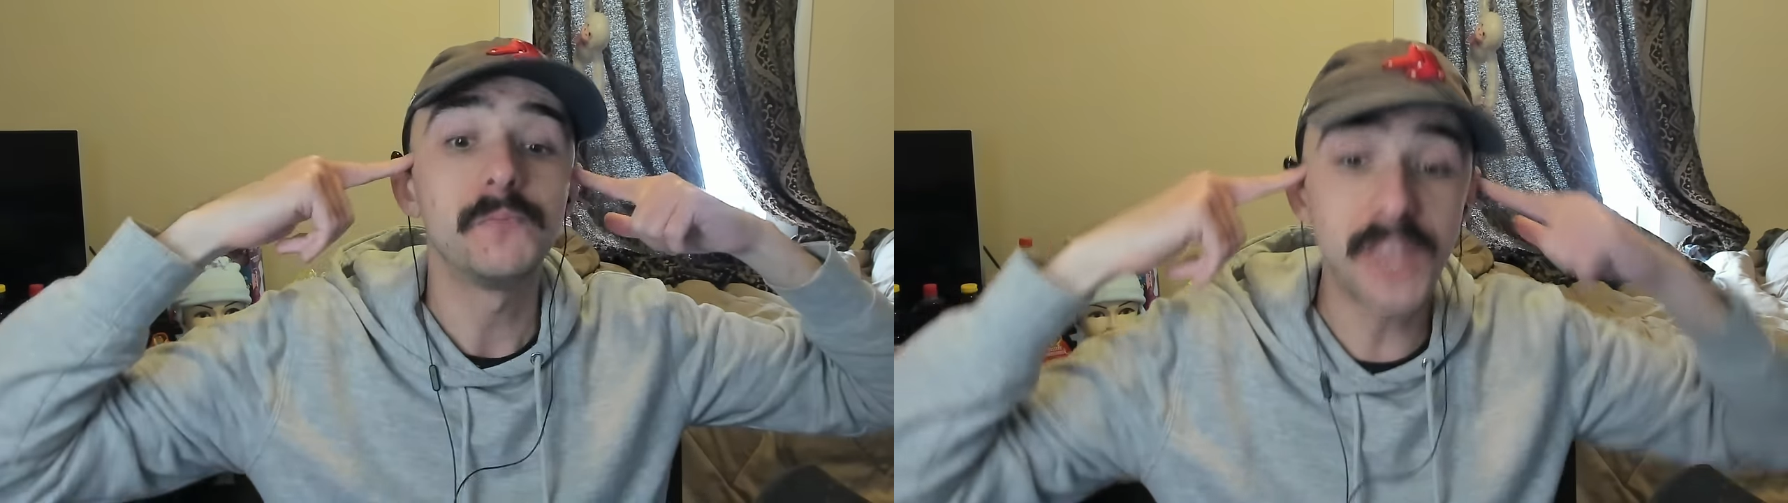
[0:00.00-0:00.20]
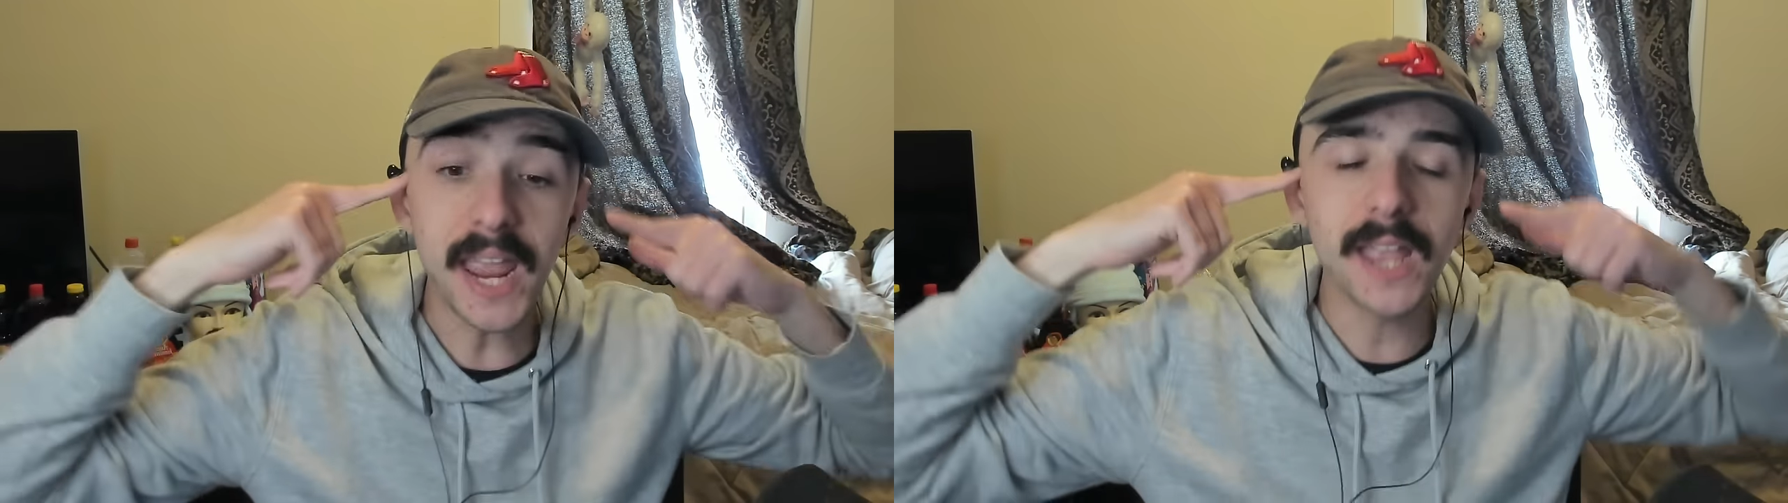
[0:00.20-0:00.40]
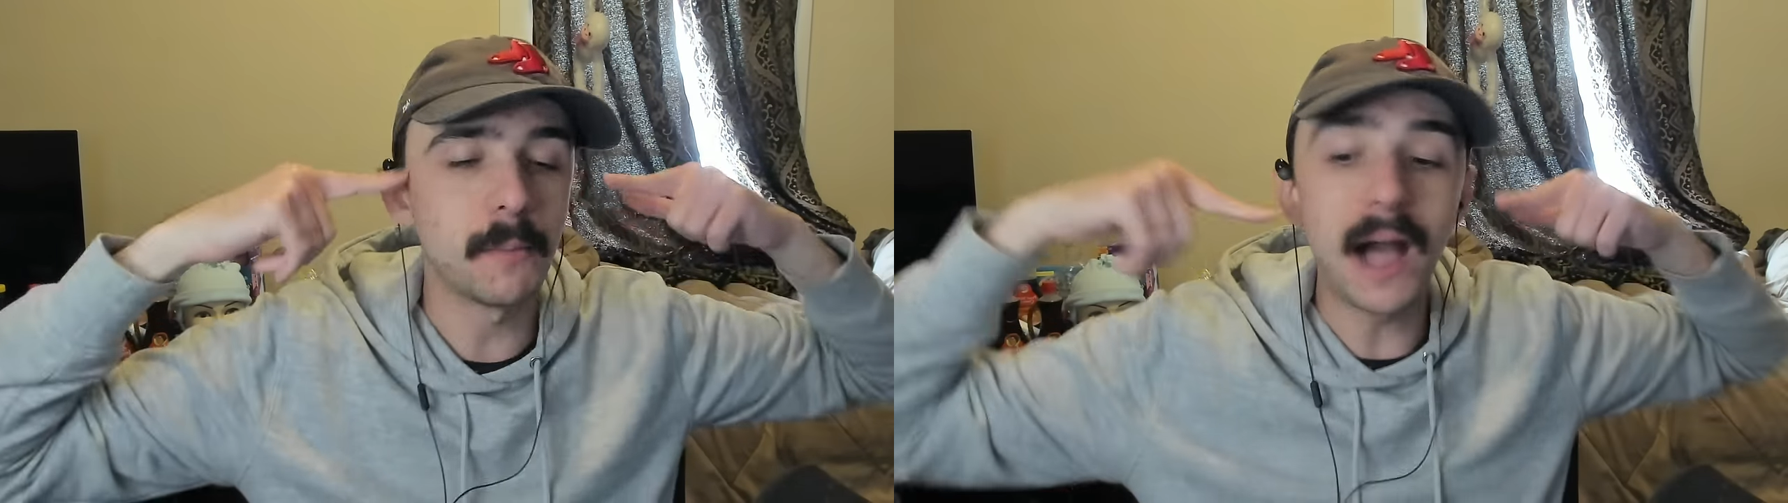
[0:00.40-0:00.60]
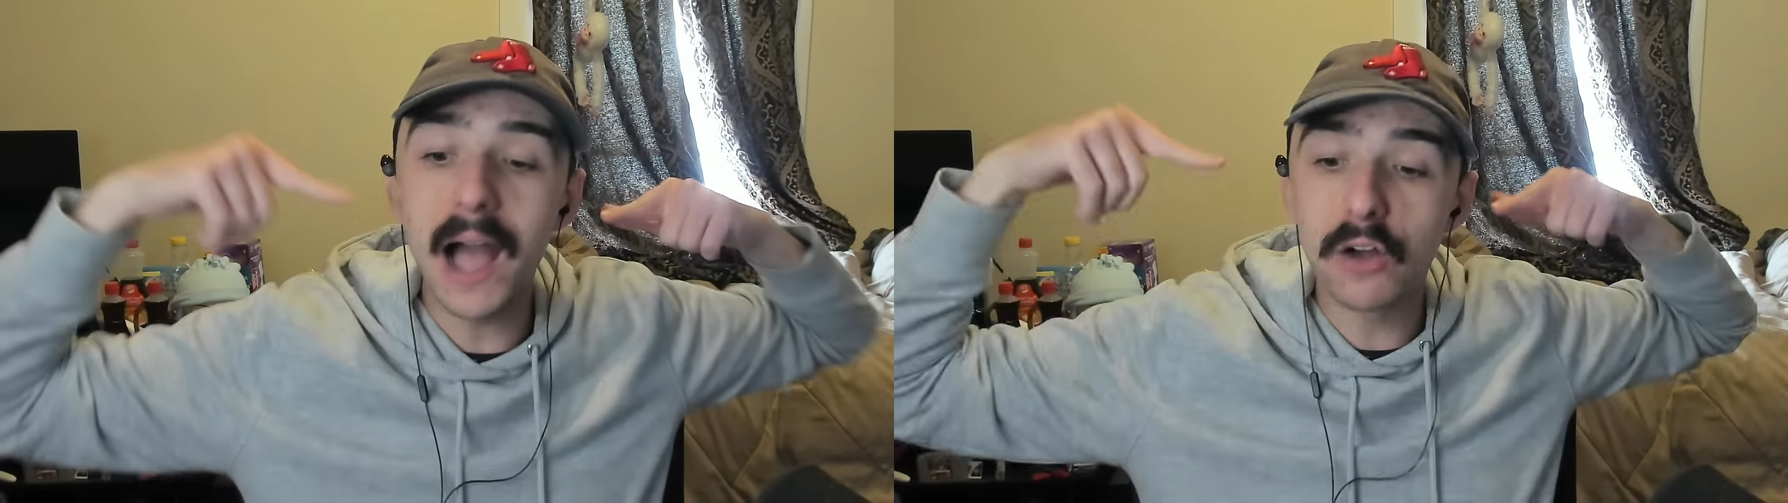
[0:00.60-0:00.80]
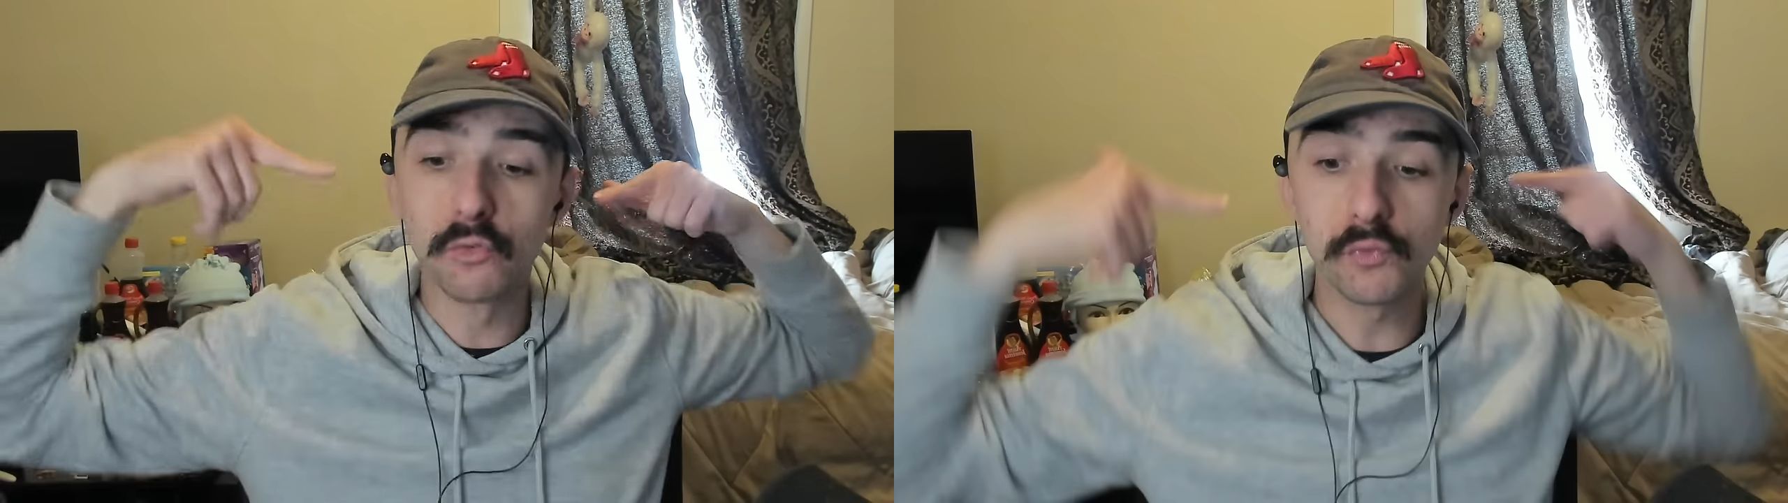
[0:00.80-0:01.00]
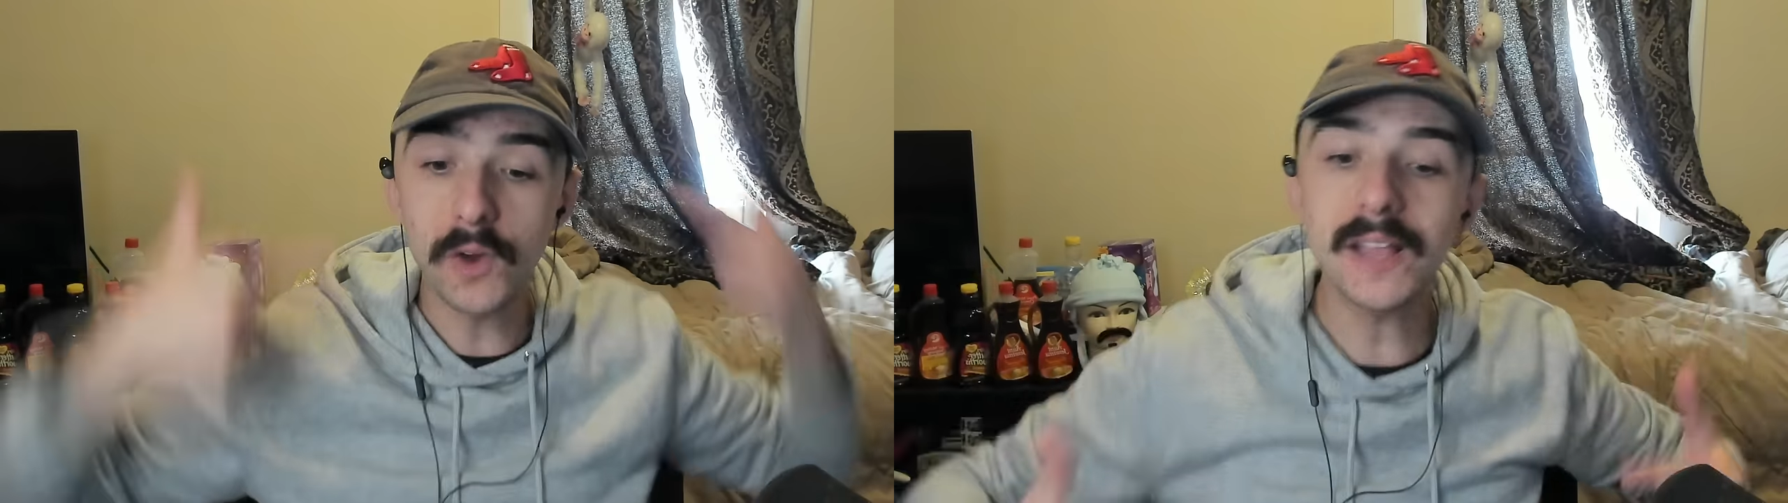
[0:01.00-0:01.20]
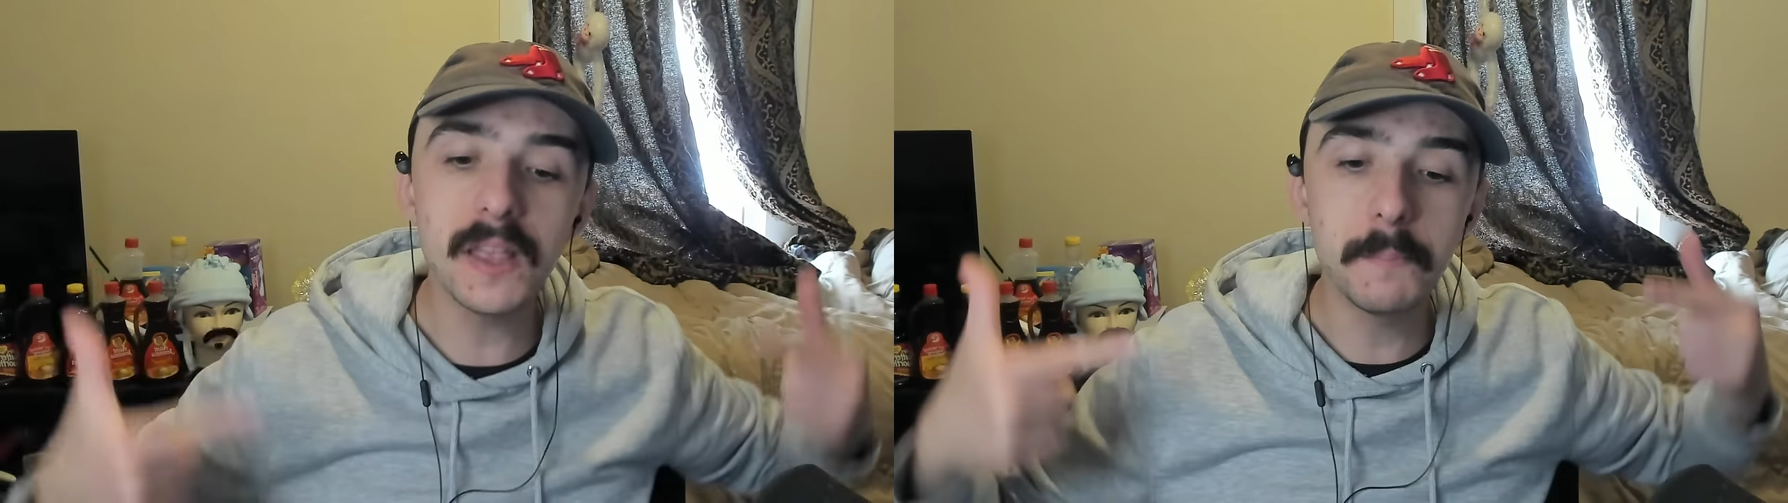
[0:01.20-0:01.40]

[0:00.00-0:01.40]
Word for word: damn, i really